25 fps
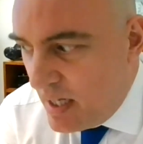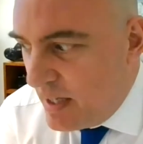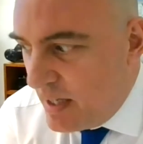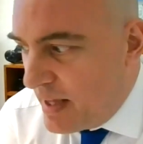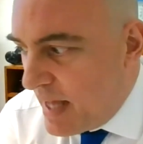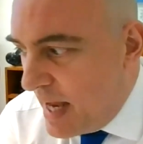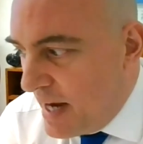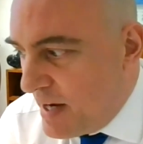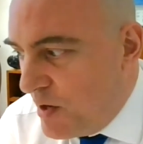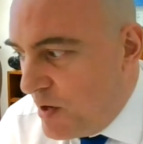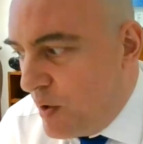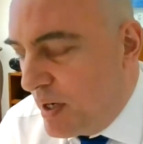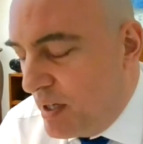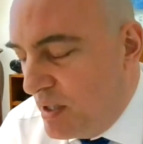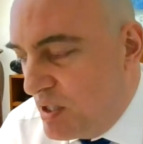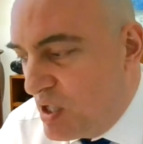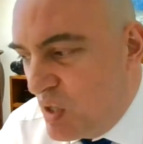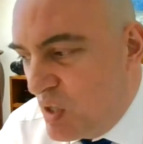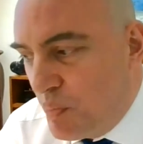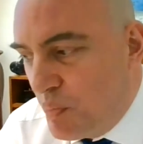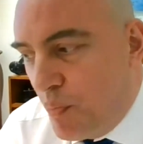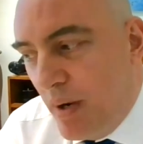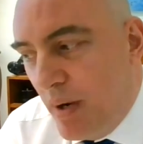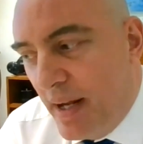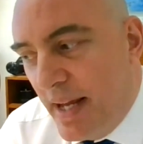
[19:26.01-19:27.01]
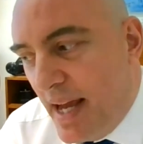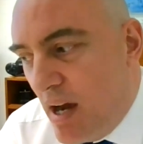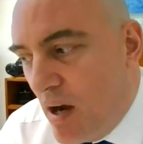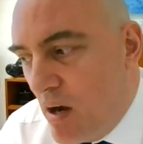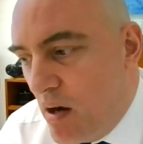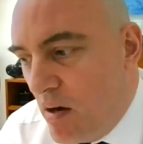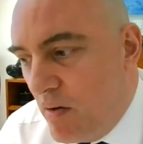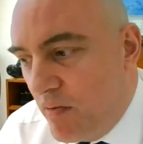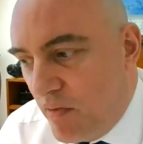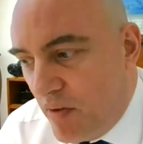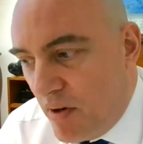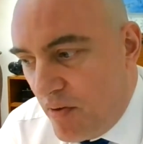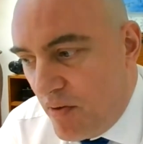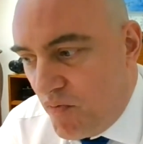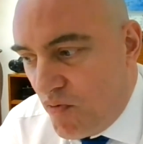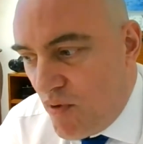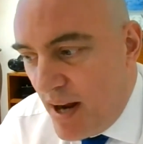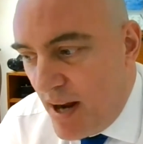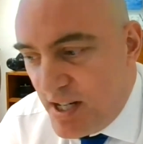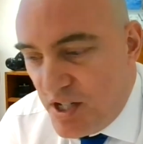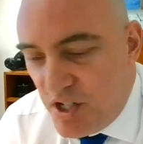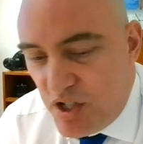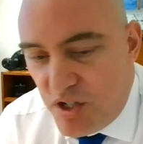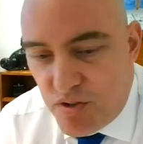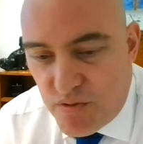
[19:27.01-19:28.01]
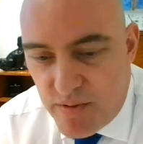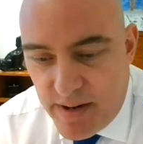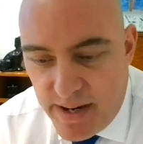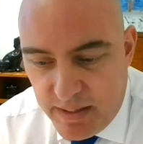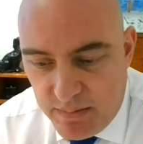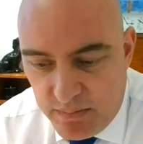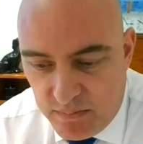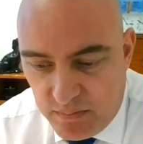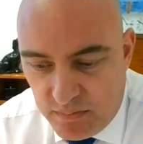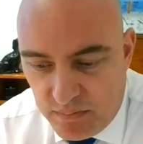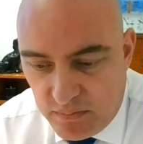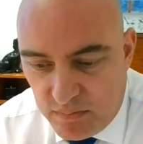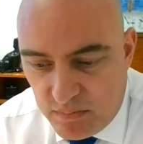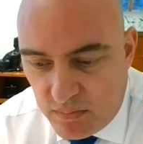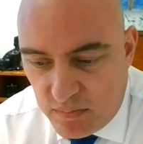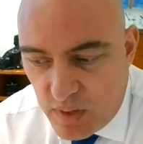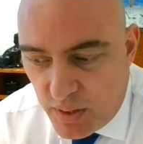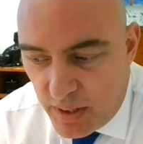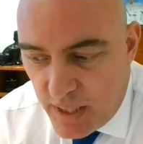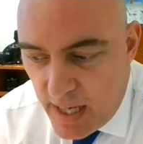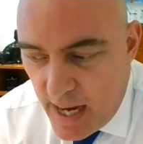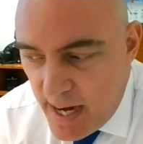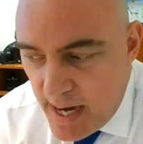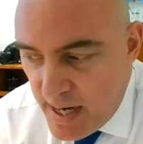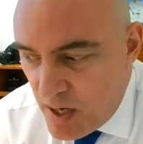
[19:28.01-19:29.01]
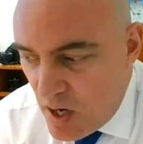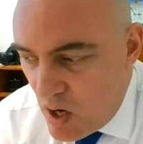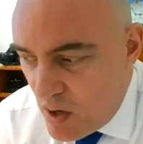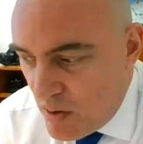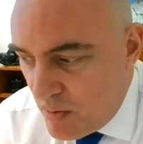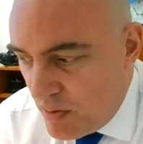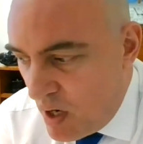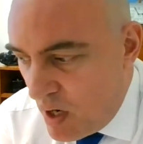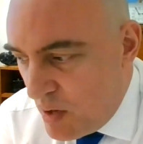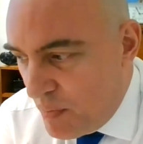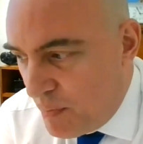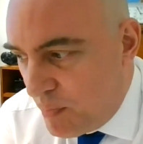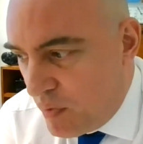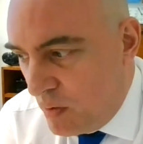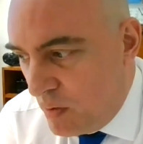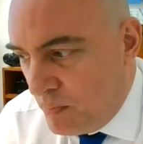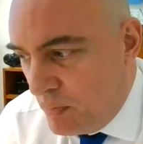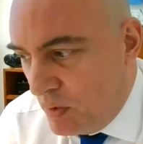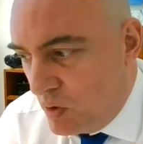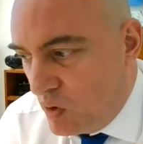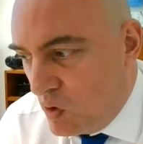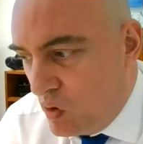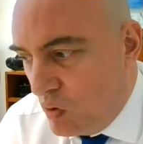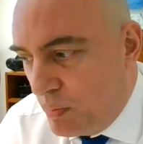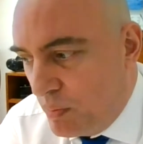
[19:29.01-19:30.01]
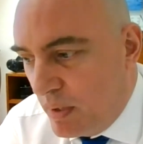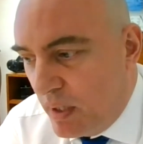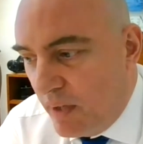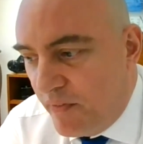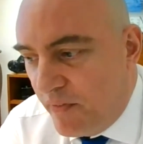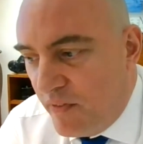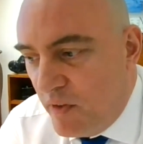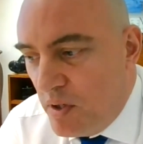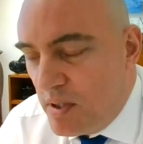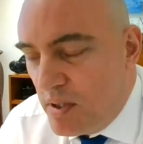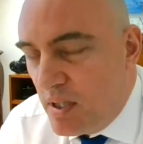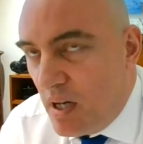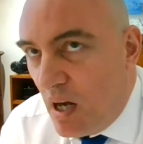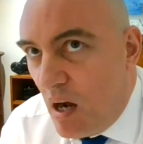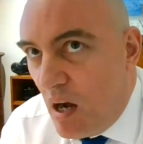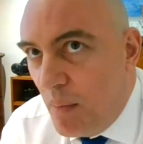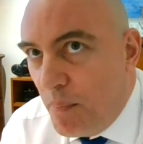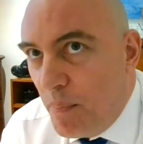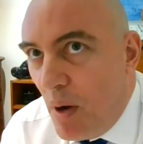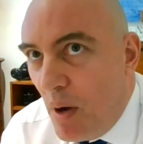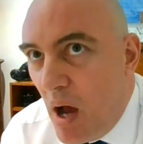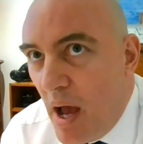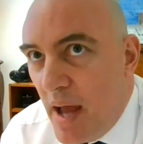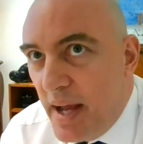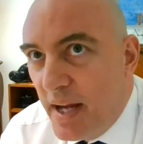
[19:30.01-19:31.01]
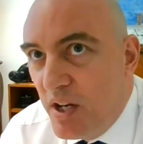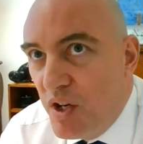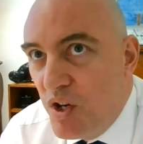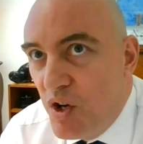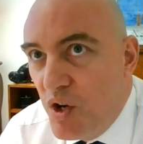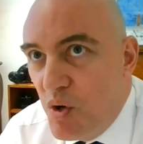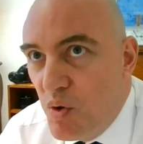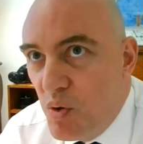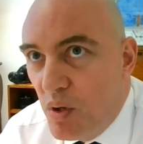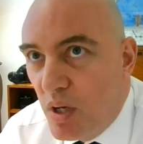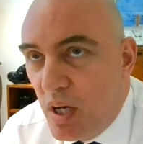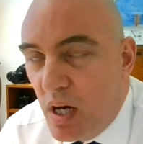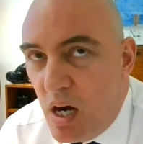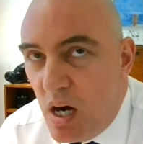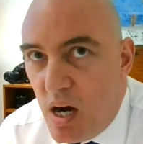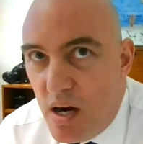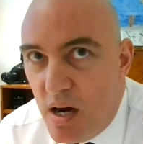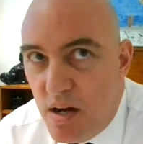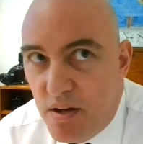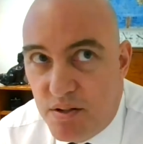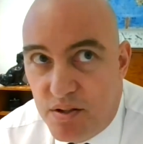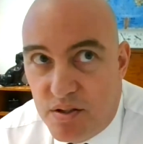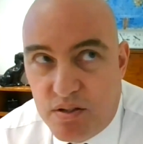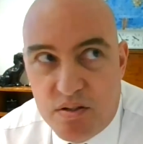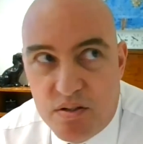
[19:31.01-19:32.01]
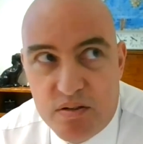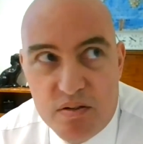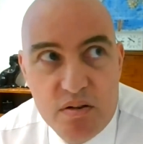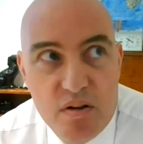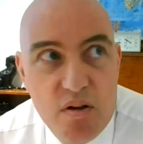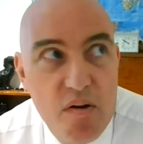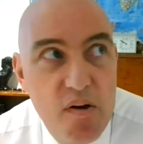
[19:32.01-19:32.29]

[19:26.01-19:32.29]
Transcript: then you can just bring it over and register it. Okay, no problem at all. But if you start buying new cars